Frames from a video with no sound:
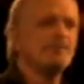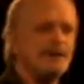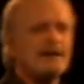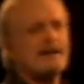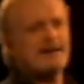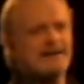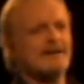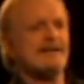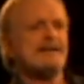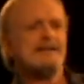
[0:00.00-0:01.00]
would be
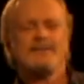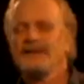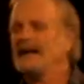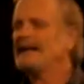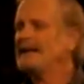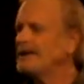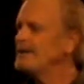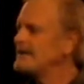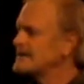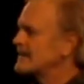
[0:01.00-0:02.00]
that here
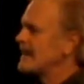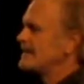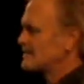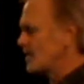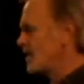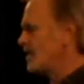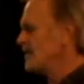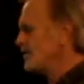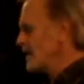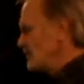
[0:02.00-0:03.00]
these guys
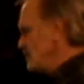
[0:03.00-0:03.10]
are. They